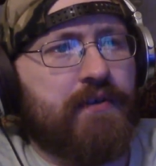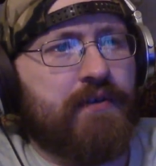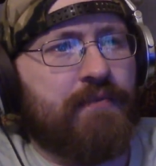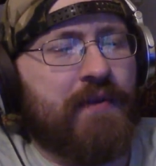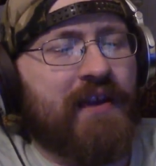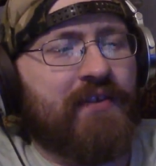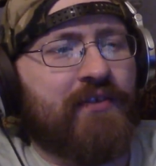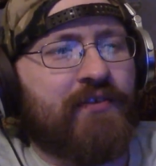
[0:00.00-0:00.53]

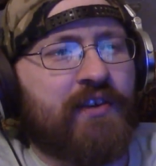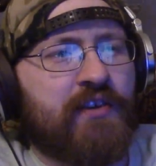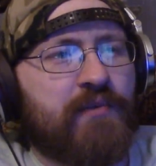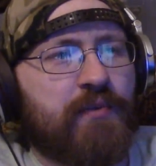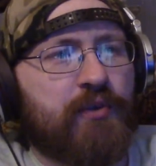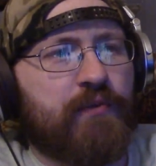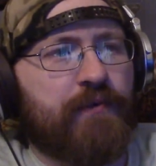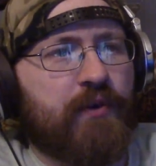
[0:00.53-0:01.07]
Man, the second
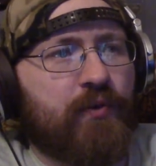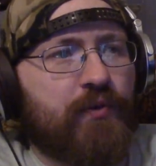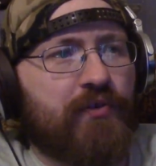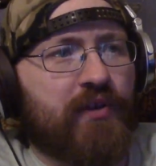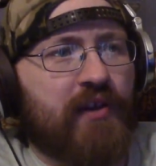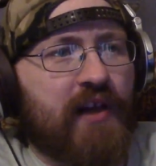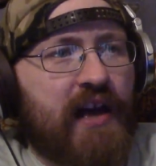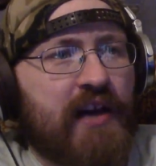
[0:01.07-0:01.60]
music video was
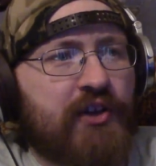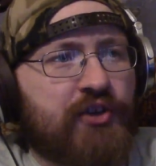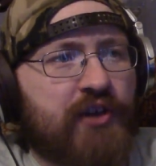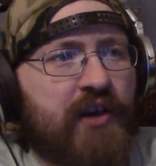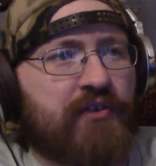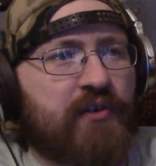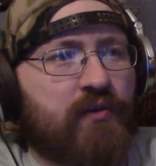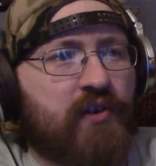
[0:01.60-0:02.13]
a lot of
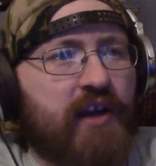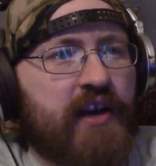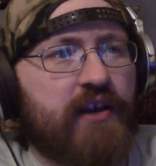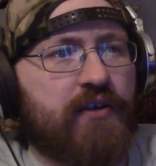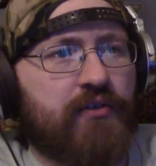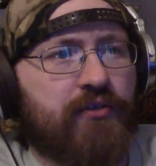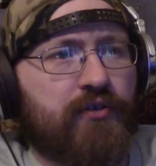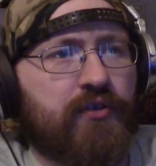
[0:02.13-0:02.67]
shots of
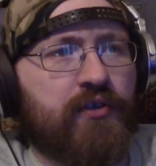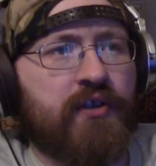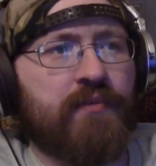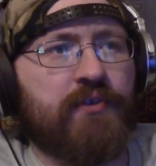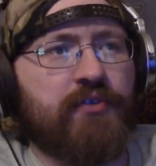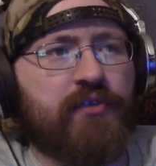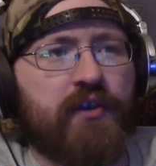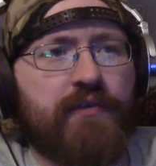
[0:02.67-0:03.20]
lades. They
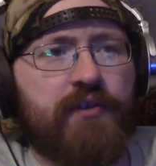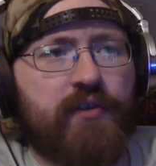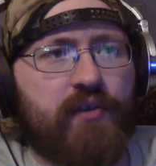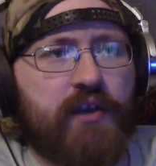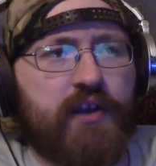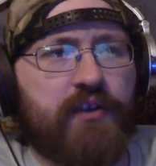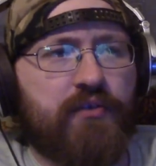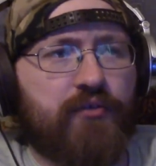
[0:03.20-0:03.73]
must love their
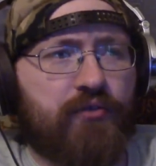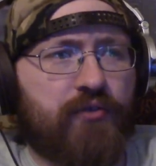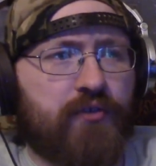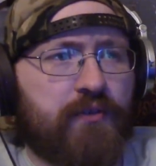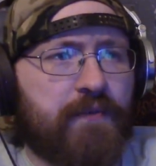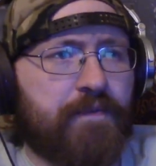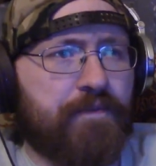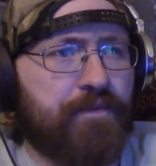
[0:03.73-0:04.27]
lades.
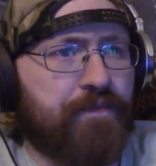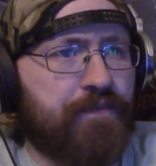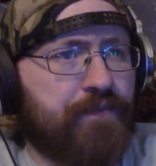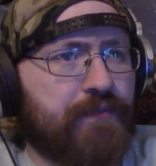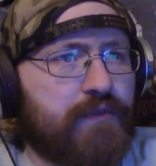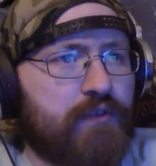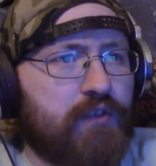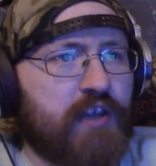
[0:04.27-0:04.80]

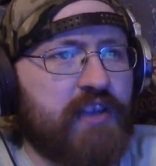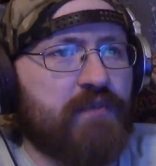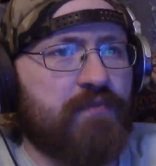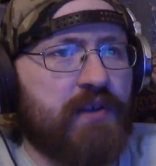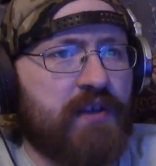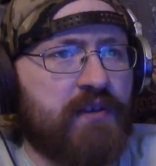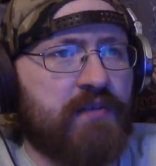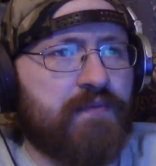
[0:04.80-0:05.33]
Lade
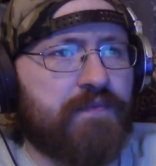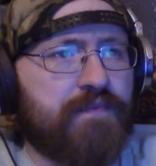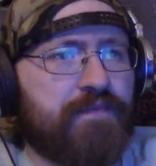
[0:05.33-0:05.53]
men.